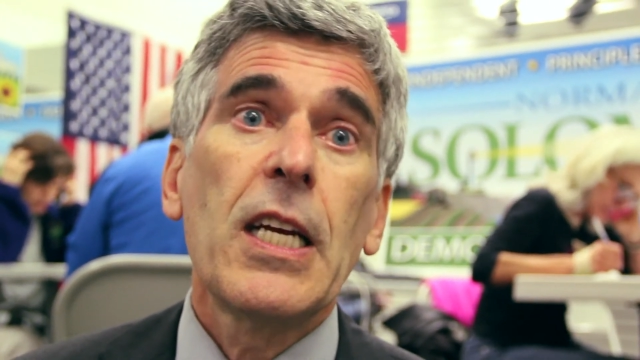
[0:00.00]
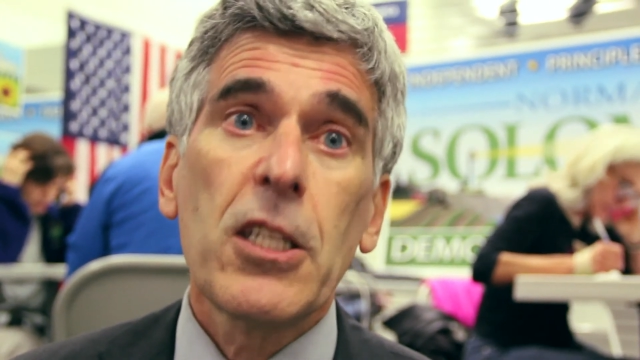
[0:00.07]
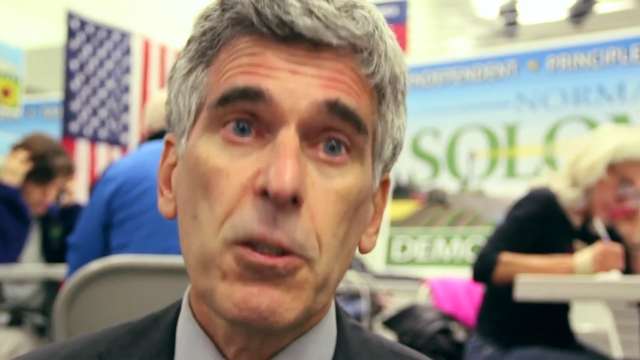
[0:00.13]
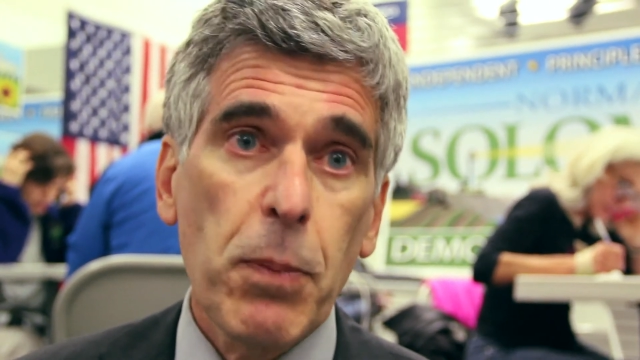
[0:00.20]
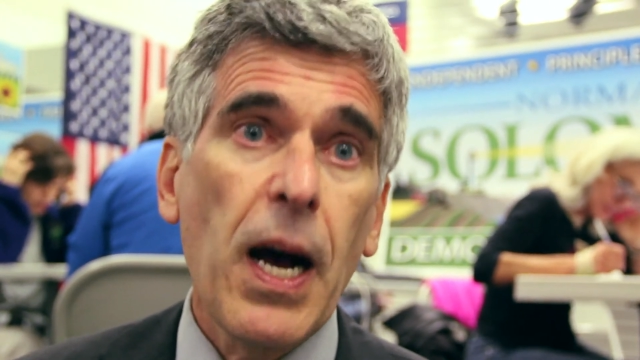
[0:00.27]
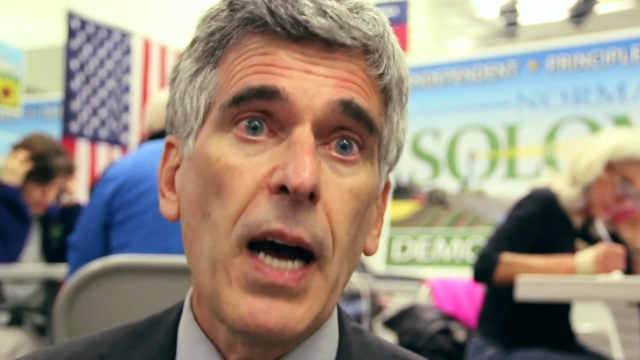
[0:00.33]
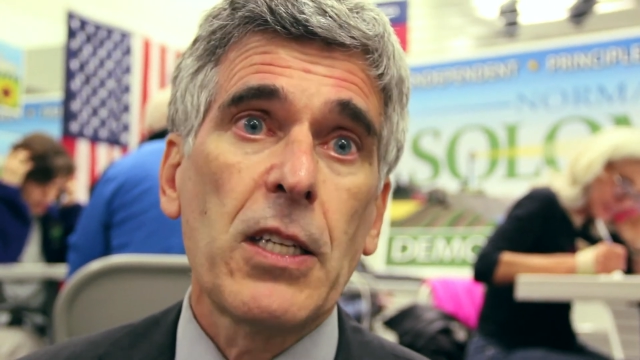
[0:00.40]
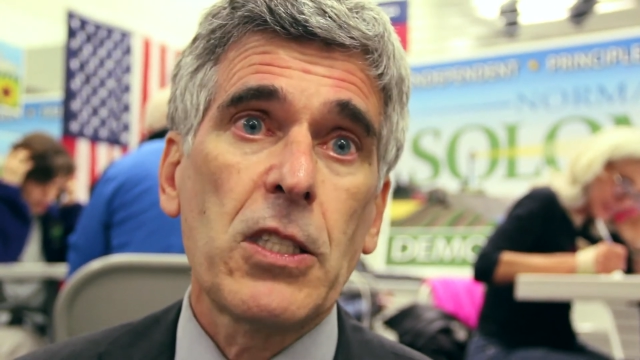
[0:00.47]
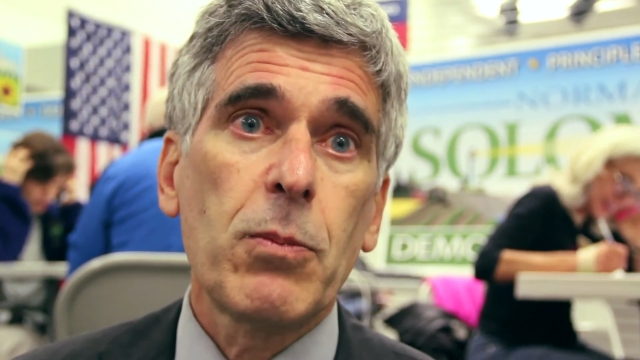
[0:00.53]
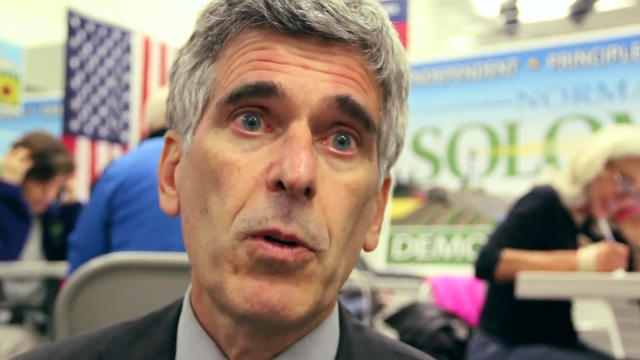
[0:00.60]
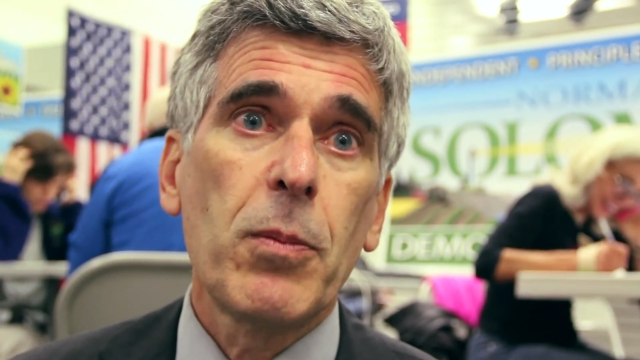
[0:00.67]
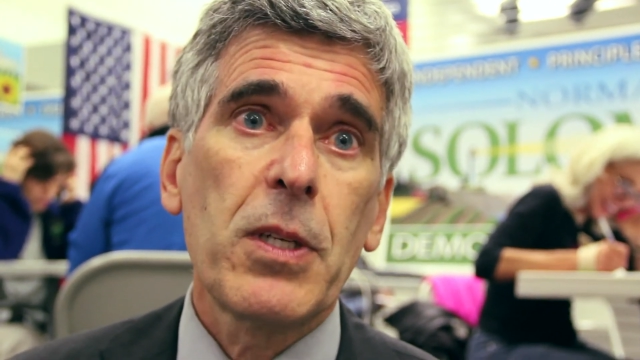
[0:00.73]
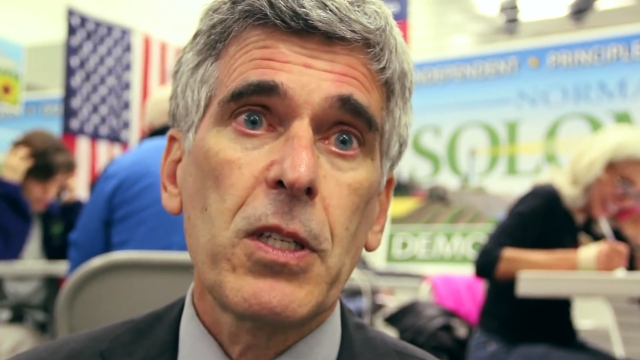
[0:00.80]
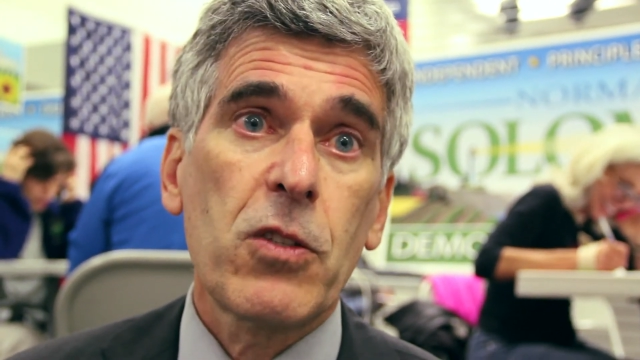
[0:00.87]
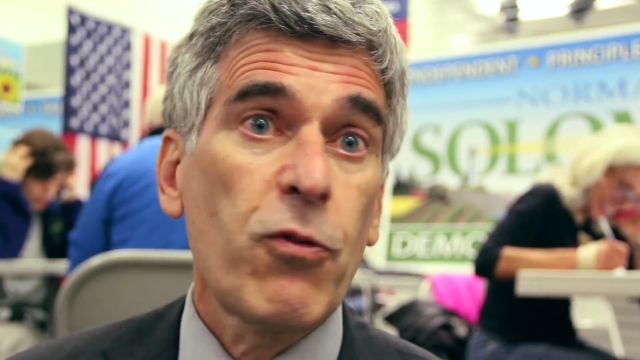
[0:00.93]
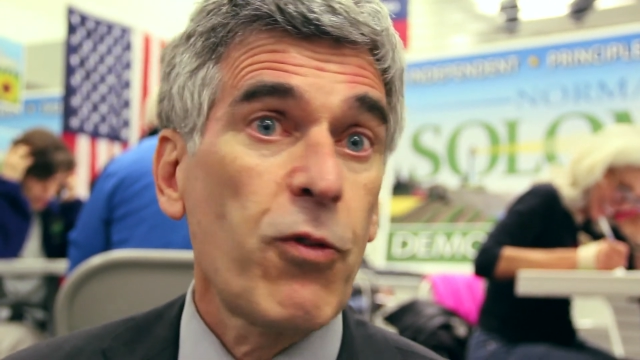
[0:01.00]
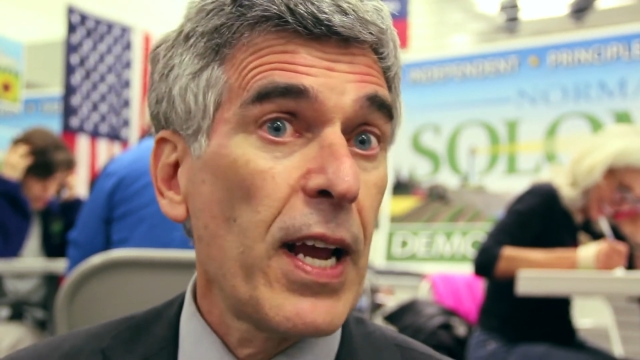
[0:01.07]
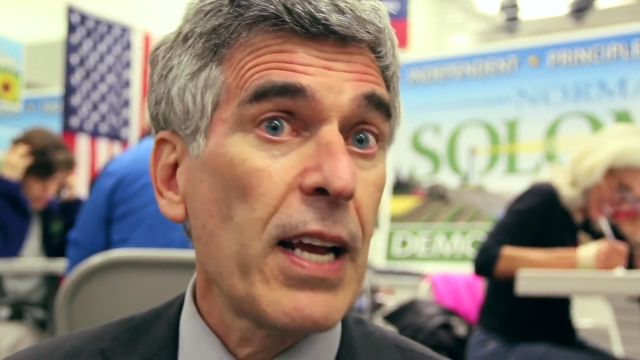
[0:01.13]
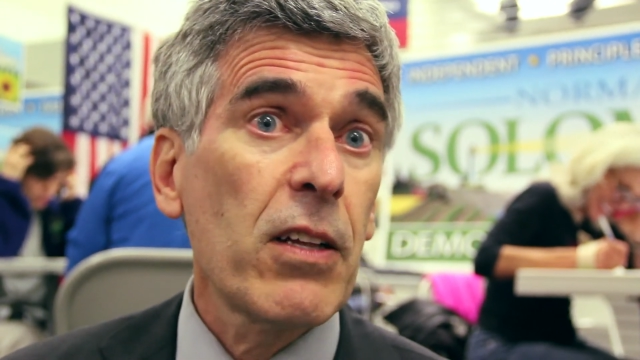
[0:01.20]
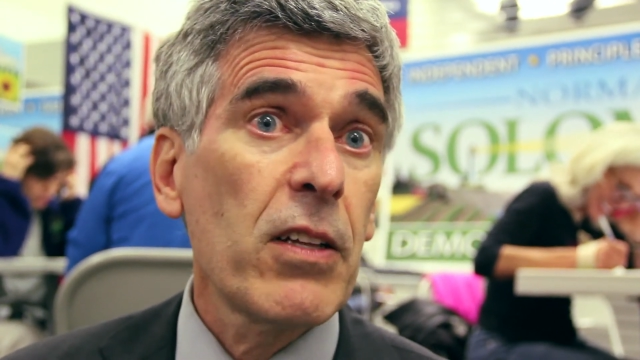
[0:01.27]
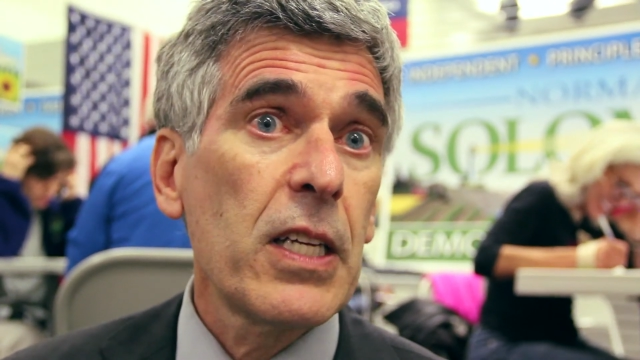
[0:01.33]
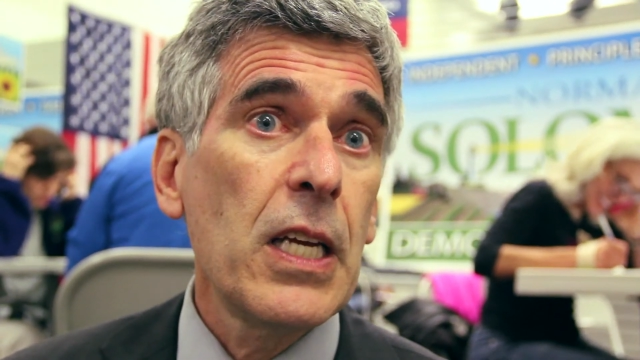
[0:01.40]
is possible. Because
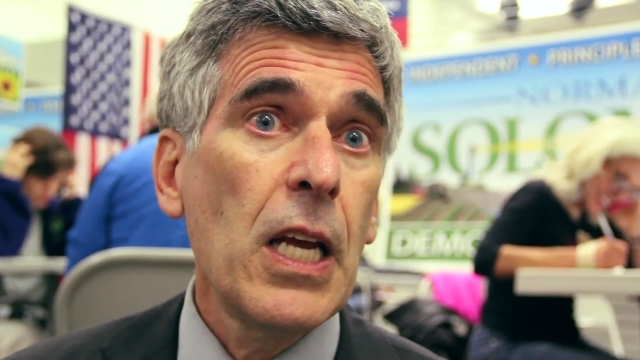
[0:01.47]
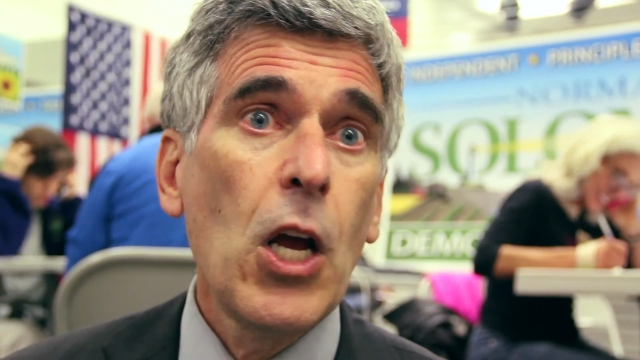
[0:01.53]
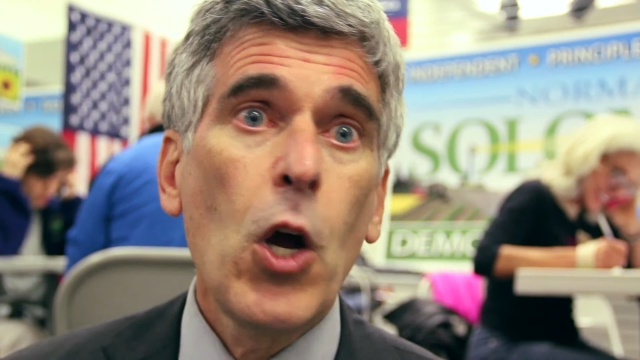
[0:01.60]
frankly,